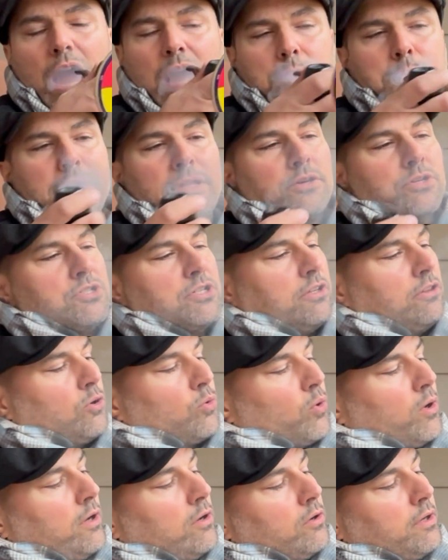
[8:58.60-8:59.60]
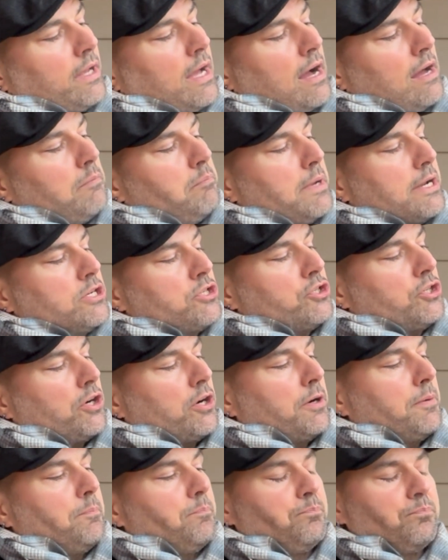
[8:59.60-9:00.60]
Peterson, the Royal Yacht
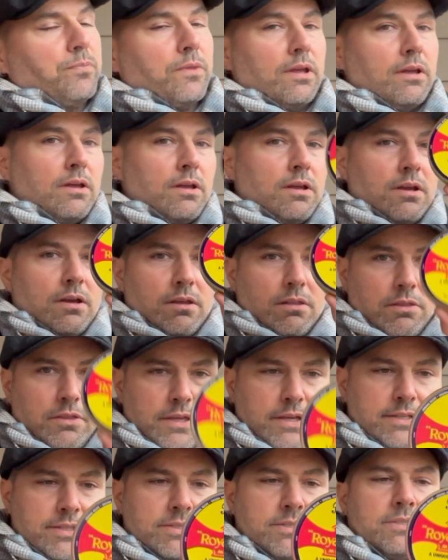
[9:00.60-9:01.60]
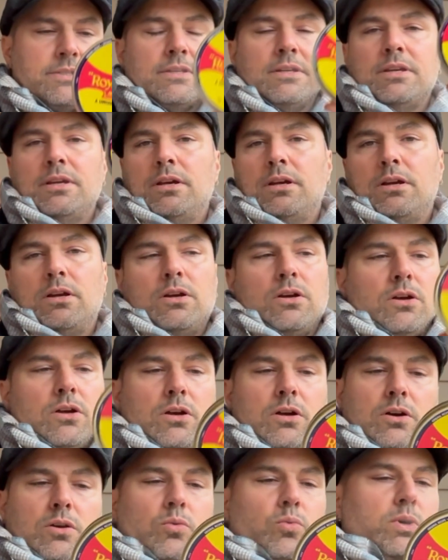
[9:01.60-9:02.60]
Mixture. This
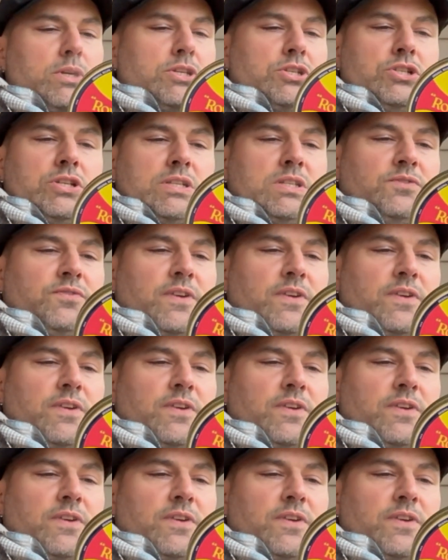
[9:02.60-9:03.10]
was just